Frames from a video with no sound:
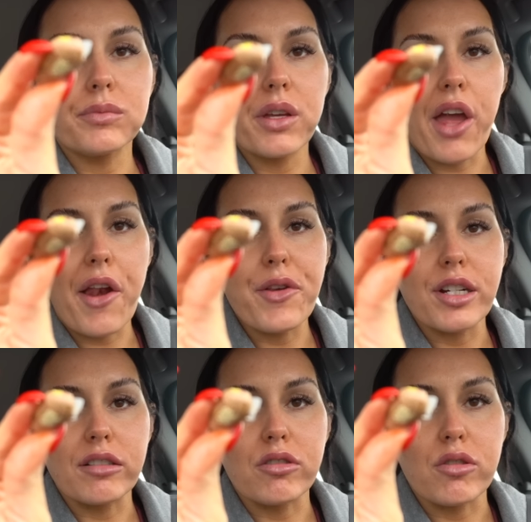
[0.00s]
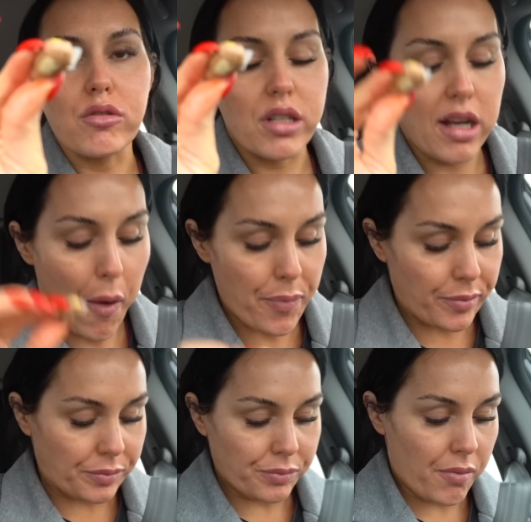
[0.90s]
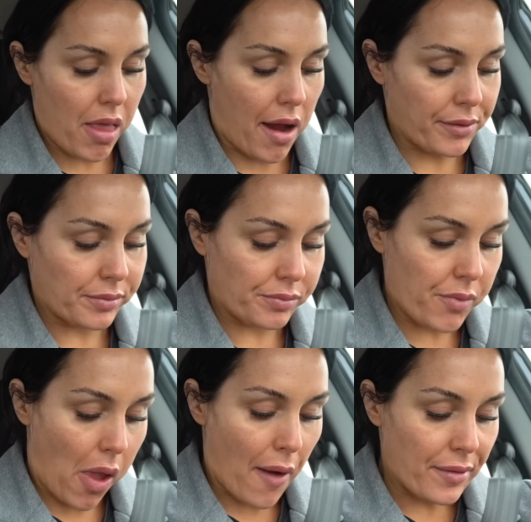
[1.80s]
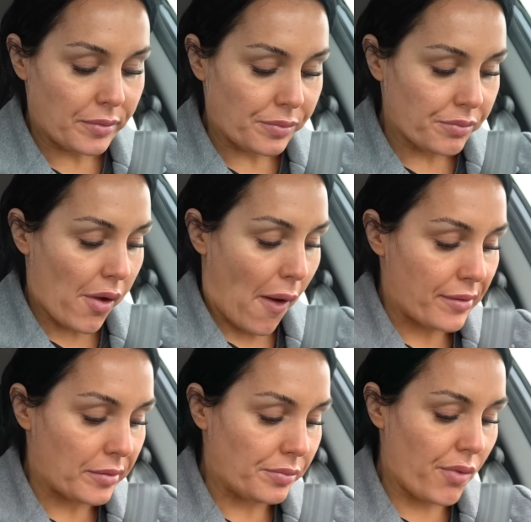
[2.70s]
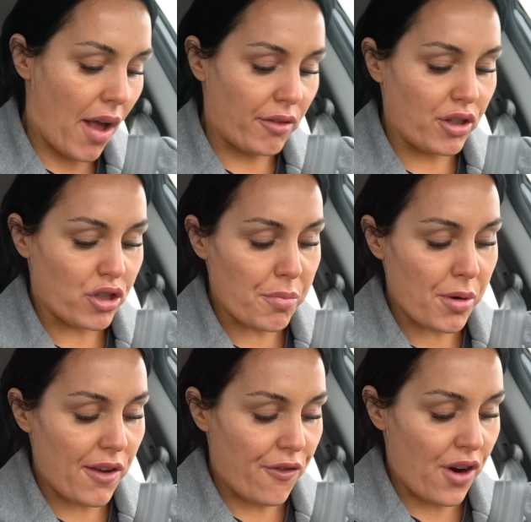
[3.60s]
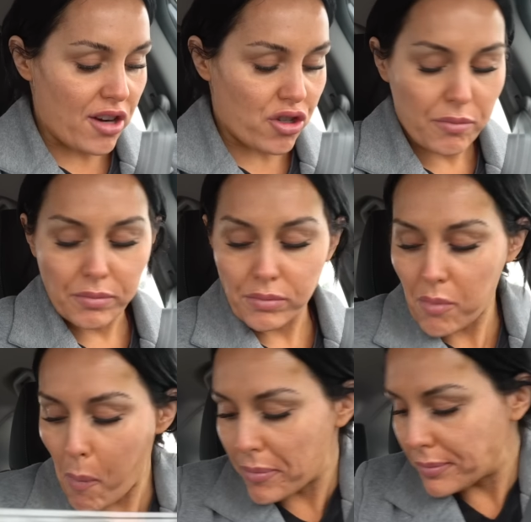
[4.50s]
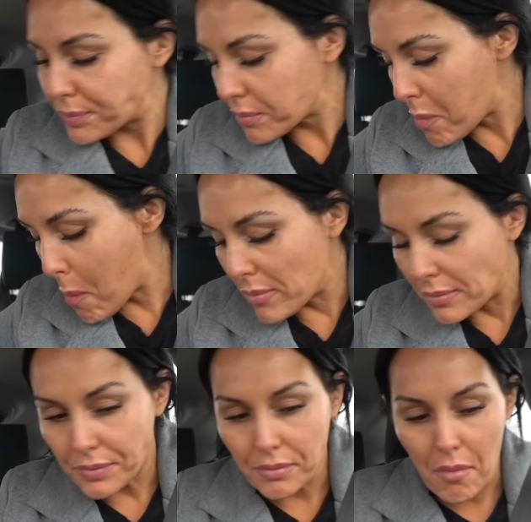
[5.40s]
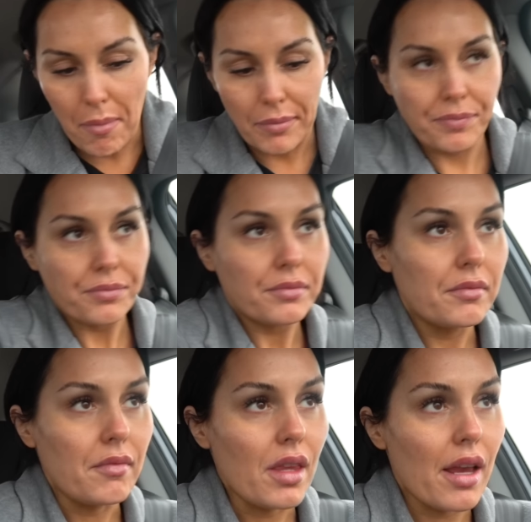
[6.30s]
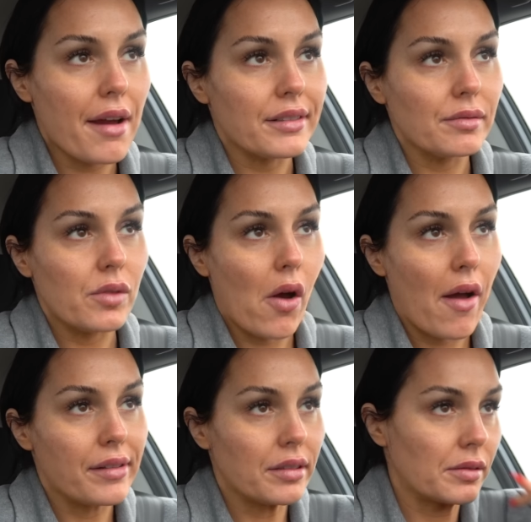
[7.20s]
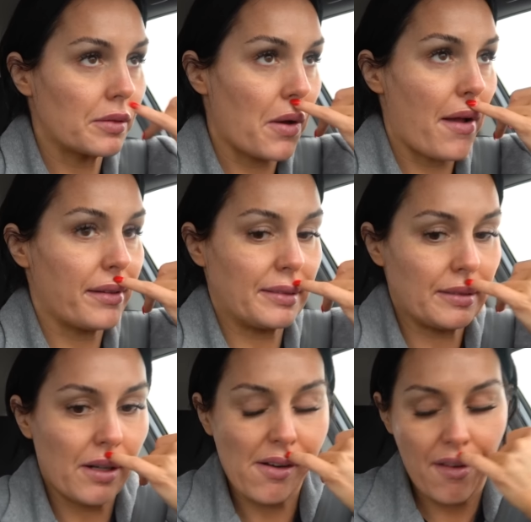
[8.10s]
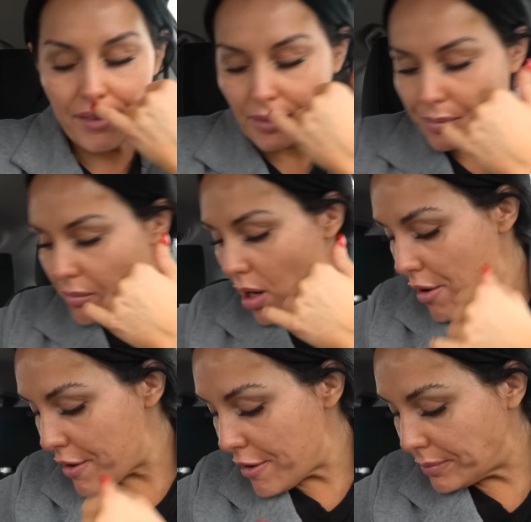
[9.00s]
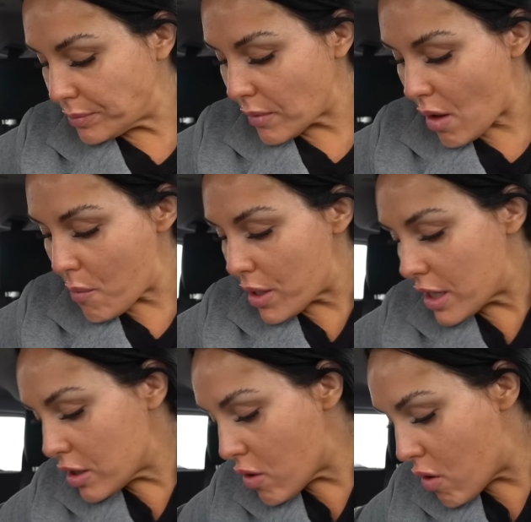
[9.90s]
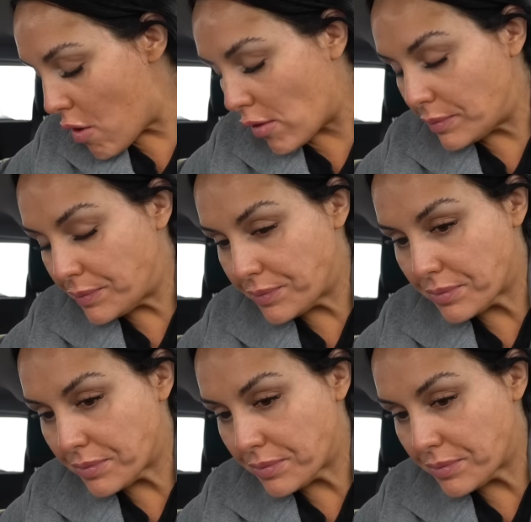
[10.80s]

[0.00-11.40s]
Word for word: And then you take this little seed out. It's still going all over me. Yeah, what these the are heck? pretty fresh. Trader Joe's very disappointed one star. It's getting all over me. All right, we're gonna go home.